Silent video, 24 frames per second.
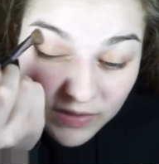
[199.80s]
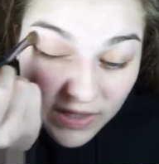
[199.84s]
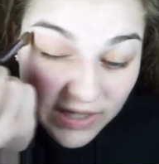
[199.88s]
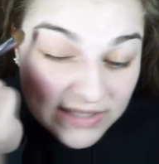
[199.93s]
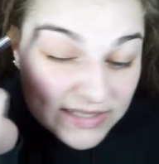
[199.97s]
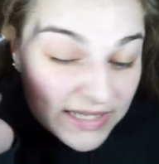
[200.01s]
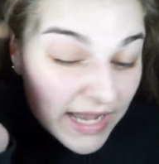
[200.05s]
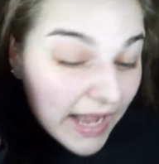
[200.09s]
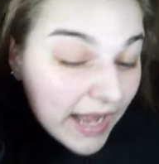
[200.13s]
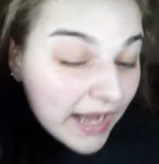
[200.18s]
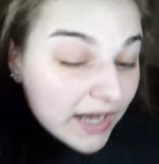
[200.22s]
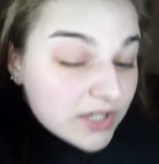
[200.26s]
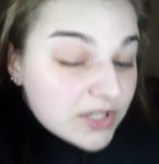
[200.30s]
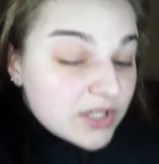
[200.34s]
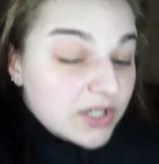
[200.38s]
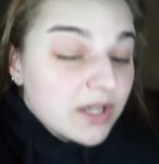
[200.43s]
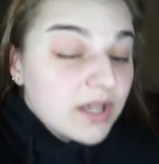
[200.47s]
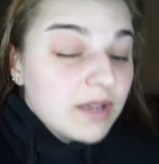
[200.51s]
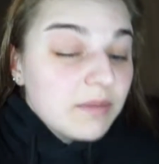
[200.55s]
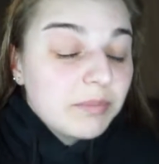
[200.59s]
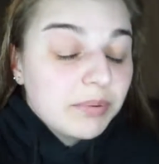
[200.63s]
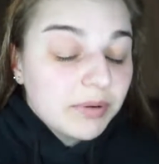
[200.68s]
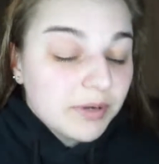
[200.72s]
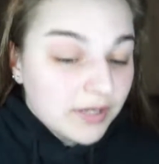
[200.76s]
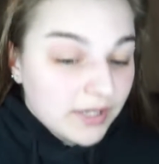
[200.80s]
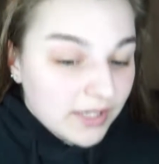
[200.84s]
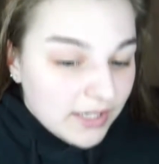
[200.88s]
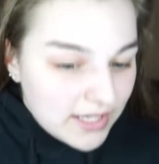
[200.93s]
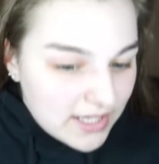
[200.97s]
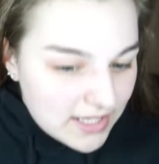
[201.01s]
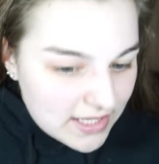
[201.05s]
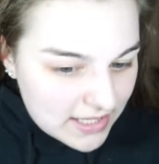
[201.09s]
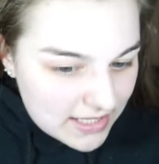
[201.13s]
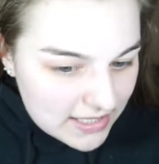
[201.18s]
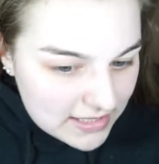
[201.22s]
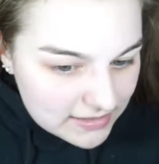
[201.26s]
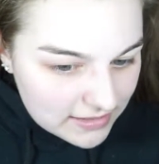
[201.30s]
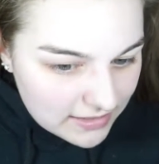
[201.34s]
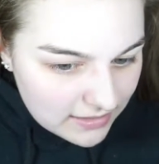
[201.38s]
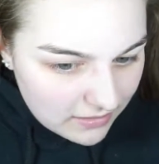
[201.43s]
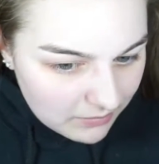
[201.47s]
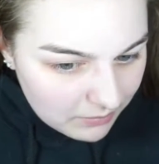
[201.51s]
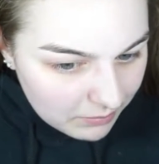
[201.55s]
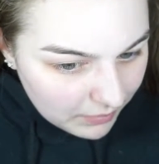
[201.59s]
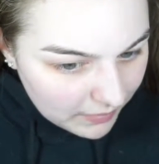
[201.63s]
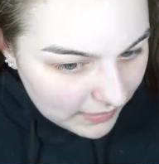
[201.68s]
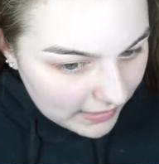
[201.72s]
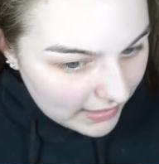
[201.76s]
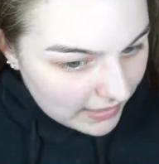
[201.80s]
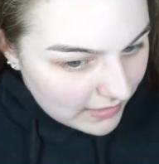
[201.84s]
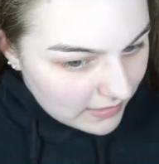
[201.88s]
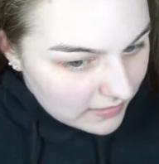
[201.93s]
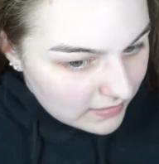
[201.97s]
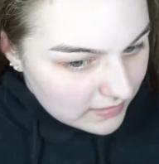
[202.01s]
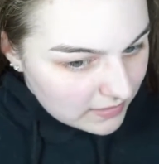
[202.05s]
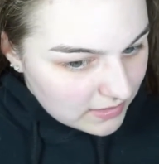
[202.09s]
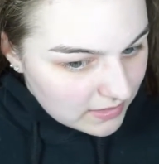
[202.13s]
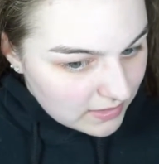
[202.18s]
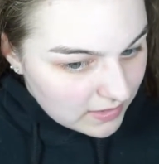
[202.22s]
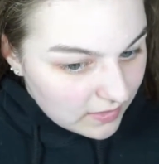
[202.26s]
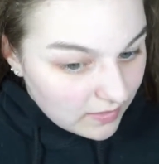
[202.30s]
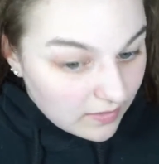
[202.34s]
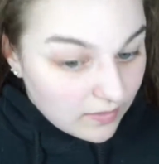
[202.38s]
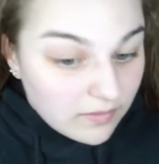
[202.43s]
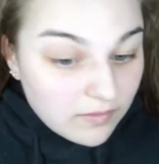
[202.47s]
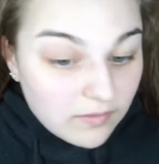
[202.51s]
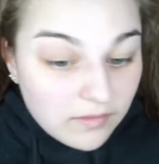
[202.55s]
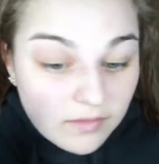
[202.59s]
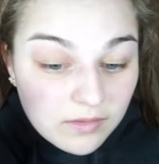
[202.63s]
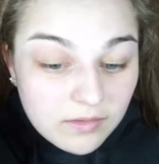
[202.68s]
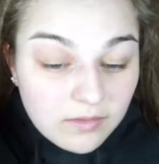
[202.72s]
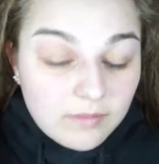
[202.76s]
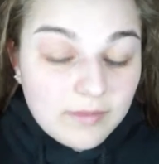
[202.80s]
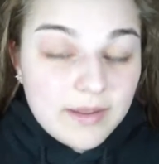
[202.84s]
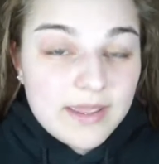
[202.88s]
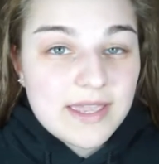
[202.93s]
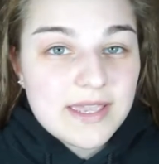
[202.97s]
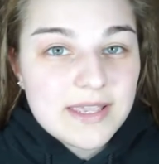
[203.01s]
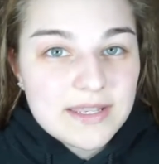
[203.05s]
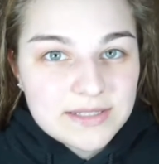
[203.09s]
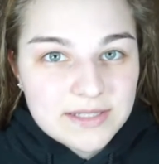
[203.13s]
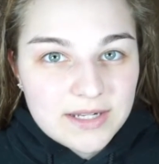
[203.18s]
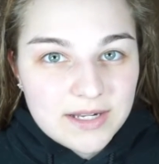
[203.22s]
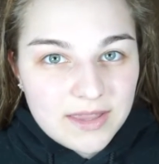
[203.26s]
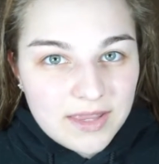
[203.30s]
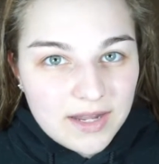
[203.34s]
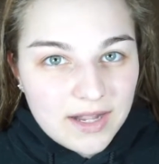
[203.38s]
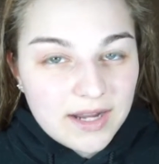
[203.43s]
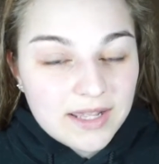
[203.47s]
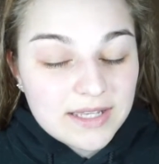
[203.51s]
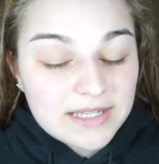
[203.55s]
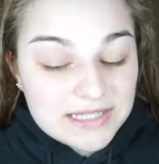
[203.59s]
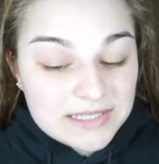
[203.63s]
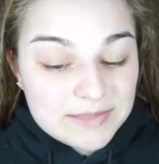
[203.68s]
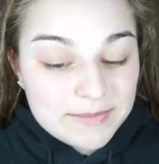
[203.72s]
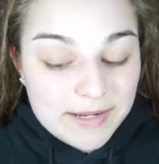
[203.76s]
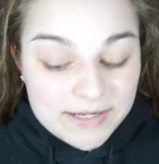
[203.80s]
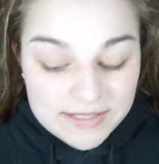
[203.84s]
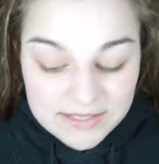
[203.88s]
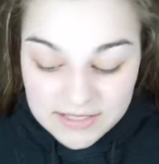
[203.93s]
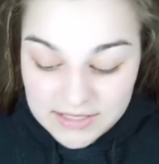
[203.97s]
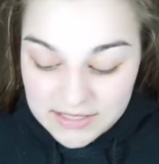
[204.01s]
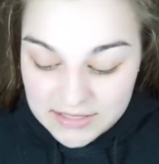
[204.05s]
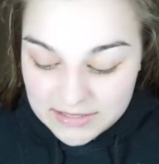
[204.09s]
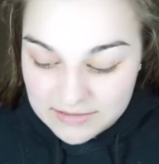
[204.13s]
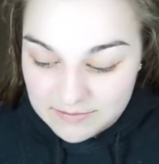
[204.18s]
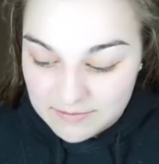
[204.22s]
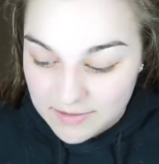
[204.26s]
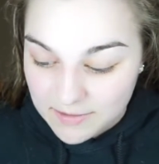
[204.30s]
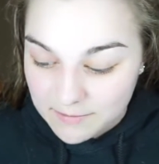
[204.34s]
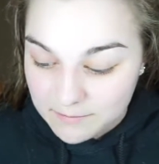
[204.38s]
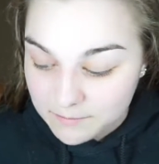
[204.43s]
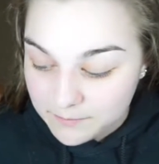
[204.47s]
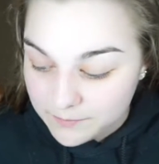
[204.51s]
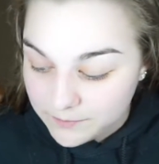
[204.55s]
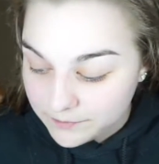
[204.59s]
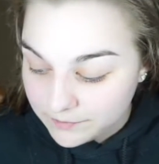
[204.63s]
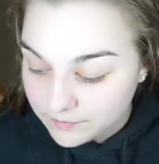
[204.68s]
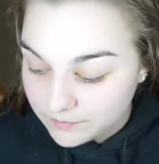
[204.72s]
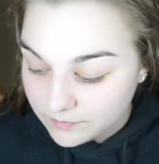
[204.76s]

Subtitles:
It's actually pretty easy to blend too. Way easier than I expected it to be.